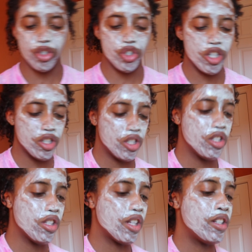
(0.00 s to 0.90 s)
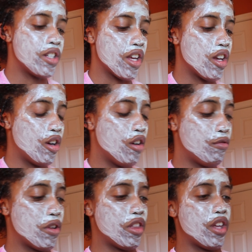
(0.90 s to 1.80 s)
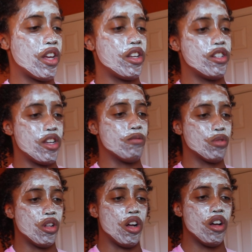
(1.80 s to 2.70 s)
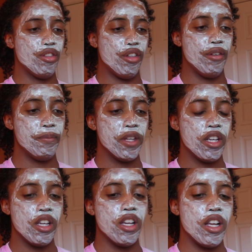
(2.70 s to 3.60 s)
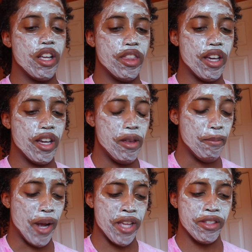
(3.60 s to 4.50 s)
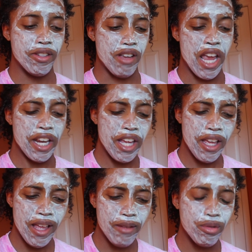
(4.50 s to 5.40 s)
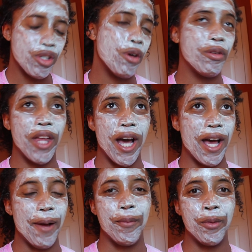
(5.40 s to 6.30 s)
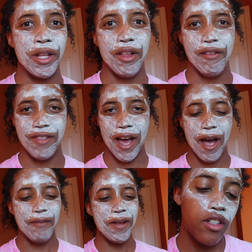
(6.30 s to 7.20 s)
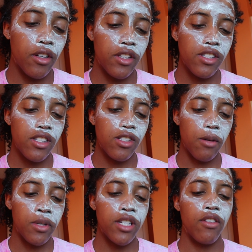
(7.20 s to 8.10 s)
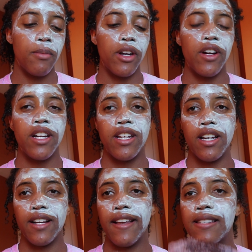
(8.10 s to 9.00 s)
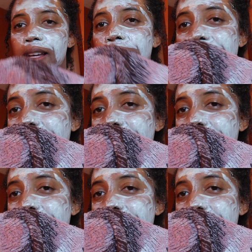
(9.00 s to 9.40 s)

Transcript: instructions said to take it off with a damp cloth and that it might stain it, so that we love that. You know, this is so much of a better idea because I